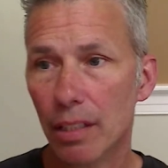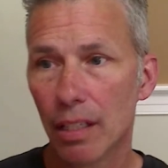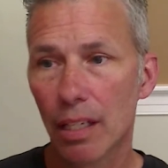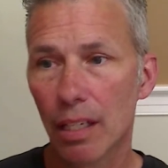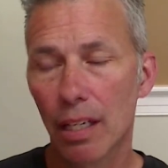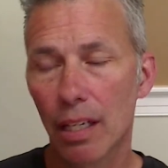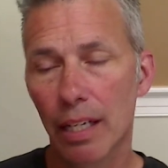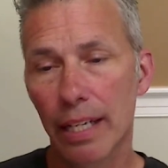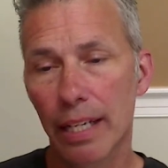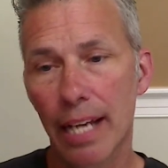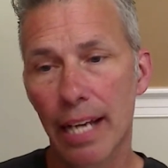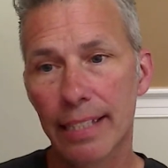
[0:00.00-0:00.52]

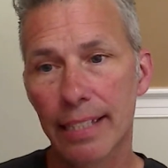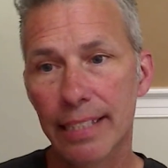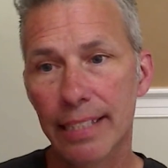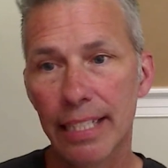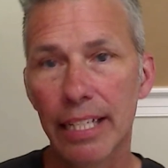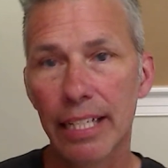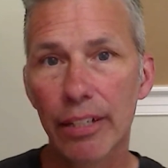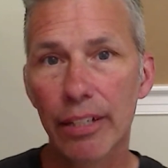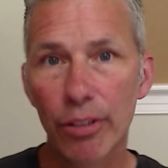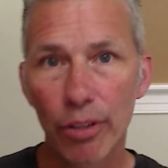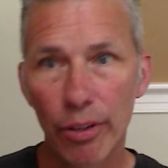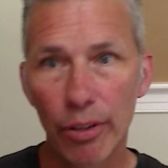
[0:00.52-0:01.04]
an
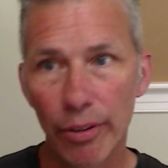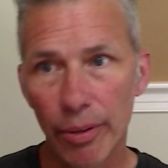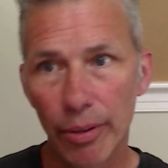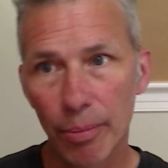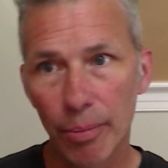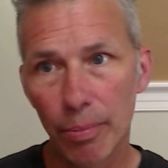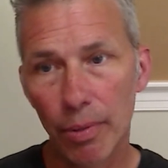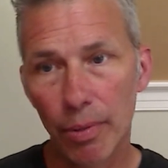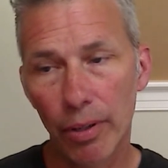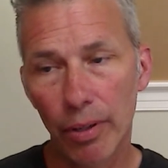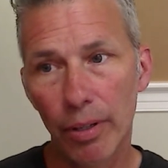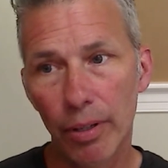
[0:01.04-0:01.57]
idea or
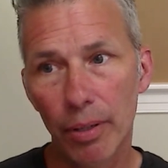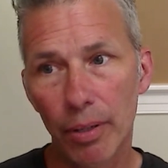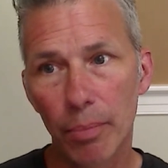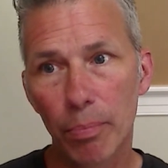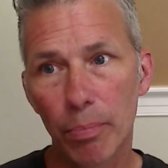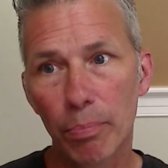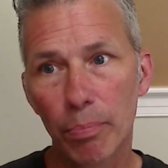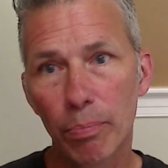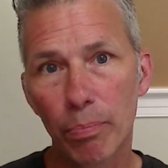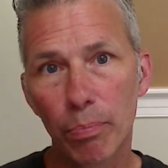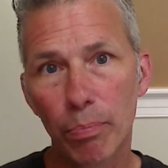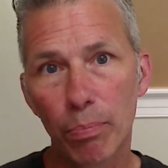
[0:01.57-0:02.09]

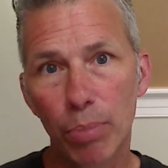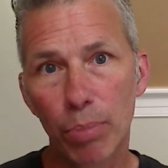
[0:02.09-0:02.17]
a